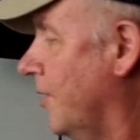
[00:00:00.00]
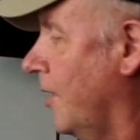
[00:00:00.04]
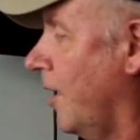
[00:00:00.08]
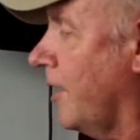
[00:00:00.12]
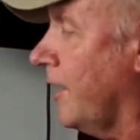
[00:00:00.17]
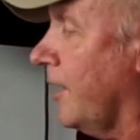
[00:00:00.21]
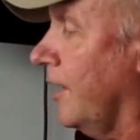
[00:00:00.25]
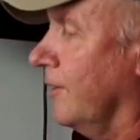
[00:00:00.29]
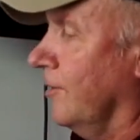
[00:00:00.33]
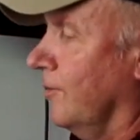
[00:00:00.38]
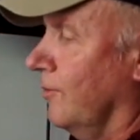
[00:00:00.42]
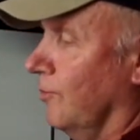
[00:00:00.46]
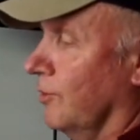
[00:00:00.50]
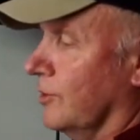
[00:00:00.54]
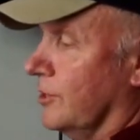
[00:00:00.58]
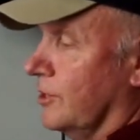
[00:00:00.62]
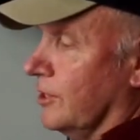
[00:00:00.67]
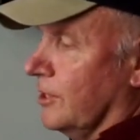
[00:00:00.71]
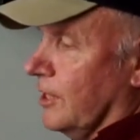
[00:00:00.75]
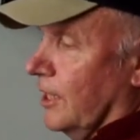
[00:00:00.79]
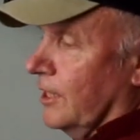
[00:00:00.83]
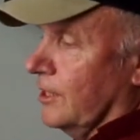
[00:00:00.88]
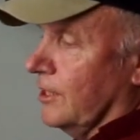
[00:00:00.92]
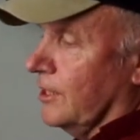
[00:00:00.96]
Okay, which
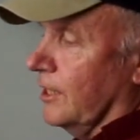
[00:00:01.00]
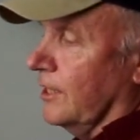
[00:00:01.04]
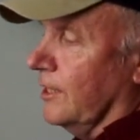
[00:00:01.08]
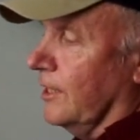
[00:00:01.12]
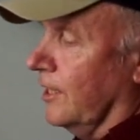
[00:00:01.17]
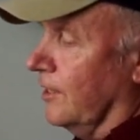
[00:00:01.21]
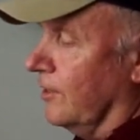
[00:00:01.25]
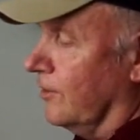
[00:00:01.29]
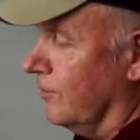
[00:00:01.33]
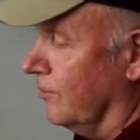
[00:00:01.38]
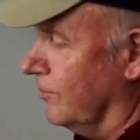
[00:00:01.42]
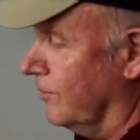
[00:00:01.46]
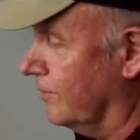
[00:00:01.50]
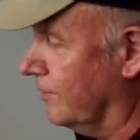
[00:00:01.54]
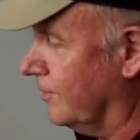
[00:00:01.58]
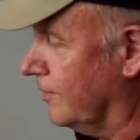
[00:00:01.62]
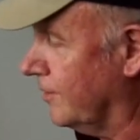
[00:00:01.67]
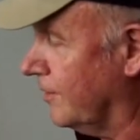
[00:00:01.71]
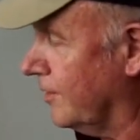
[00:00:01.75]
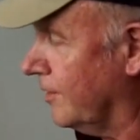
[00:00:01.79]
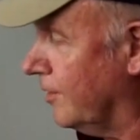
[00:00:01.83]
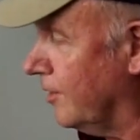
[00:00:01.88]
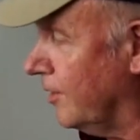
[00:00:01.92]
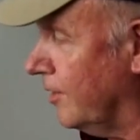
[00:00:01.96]
is incidental.
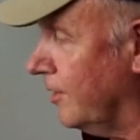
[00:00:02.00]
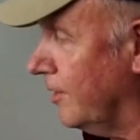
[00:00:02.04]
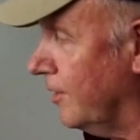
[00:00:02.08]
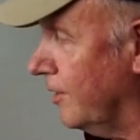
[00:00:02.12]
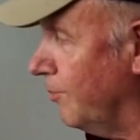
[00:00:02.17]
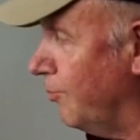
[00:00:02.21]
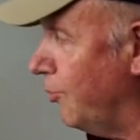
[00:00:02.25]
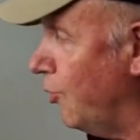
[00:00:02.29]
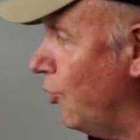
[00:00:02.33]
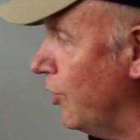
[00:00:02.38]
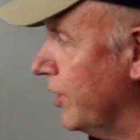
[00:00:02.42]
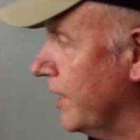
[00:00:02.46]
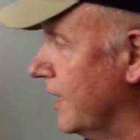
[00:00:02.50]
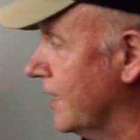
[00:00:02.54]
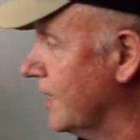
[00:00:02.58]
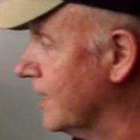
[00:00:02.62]
The point